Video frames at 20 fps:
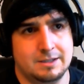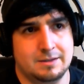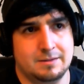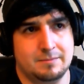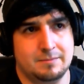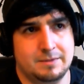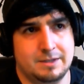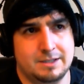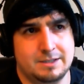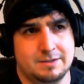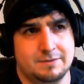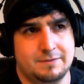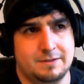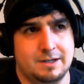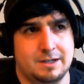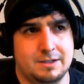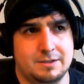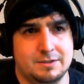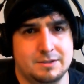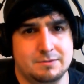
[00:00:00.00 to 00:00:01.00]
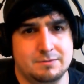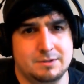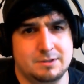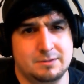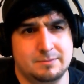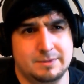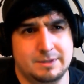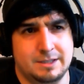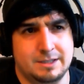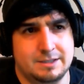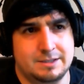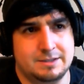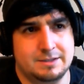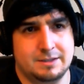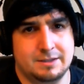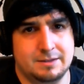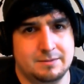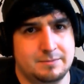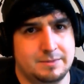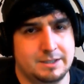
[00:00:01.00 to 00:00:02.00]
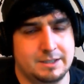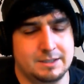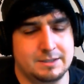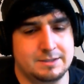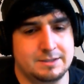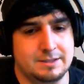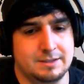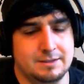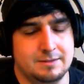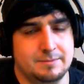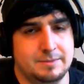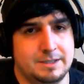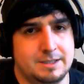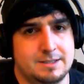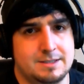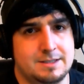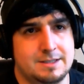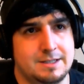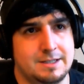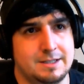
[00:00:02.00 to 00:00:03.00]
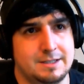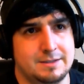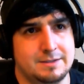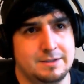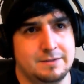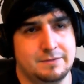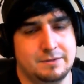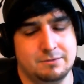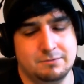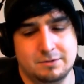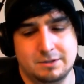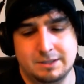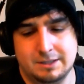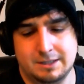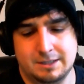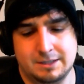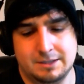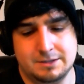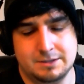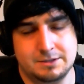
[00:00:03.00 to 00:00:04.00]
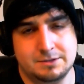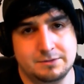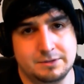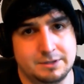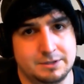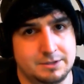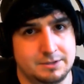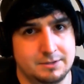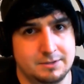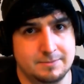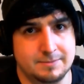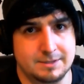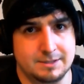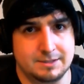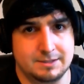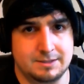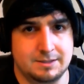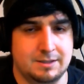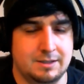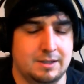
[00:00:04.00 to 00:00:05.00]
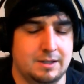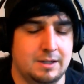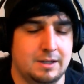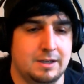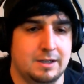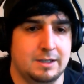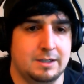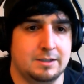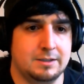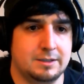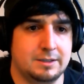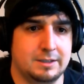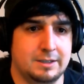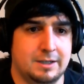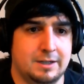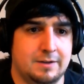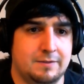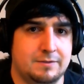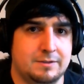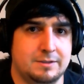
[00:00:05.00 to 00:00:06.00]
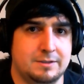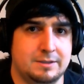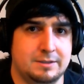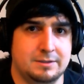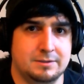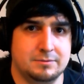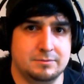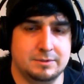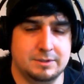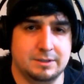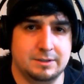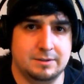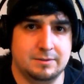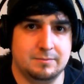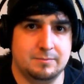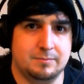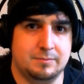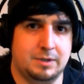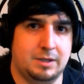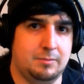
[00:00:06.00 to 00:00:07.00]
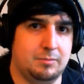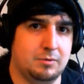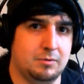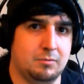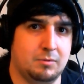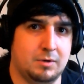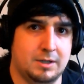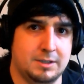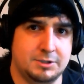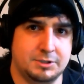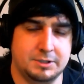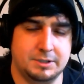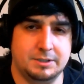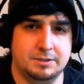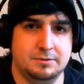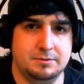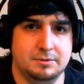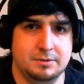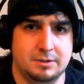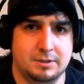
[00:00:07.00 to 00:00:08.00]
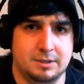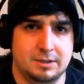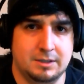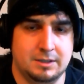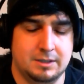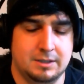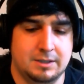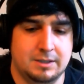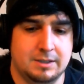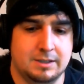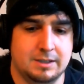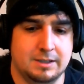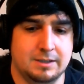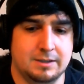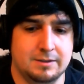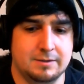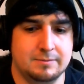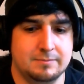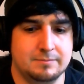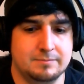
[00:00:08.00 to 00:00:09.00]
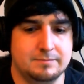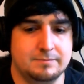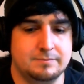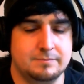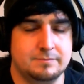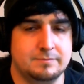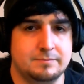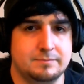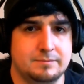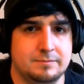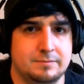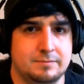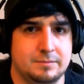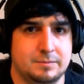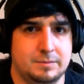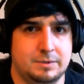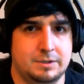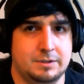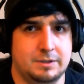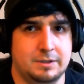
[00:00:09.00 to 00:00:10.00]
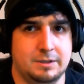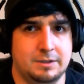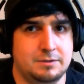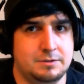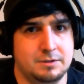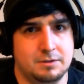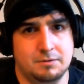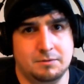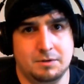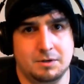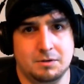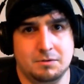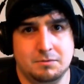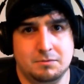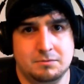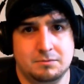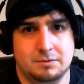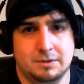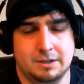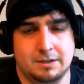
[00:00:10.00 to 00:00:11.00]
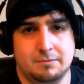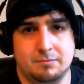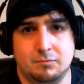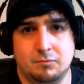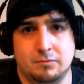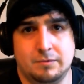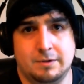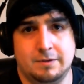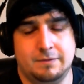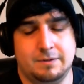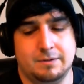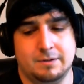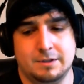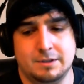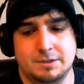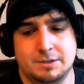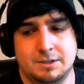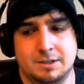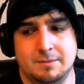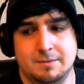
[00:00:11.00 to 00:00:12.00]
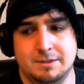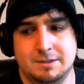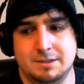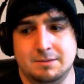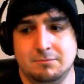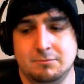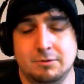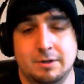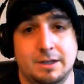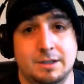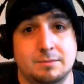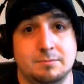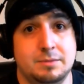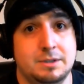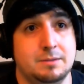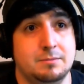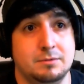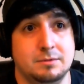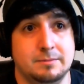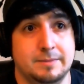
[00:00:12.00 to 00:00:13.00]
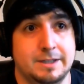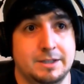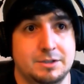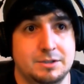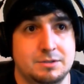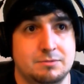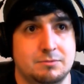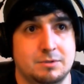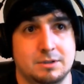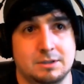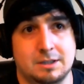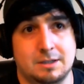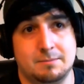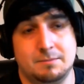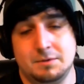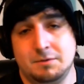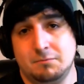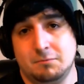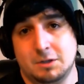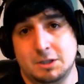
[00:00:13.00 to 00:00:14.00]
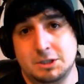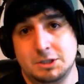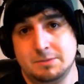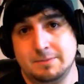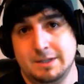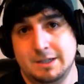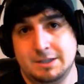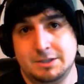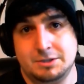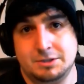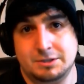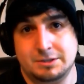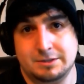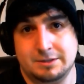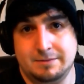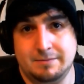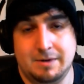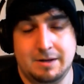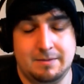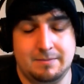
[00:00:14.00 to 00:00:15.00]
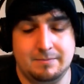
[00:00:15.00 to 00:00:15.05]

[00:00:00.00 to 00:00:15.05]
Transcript: That's a factor as well, but that's not the biggest thing. The biggest thing is if you want to get into doing tournaments, you're going to have to deal with people watching you that you don't know. Like if you're at a tournament, some random people might just walk up and watch a match, and might,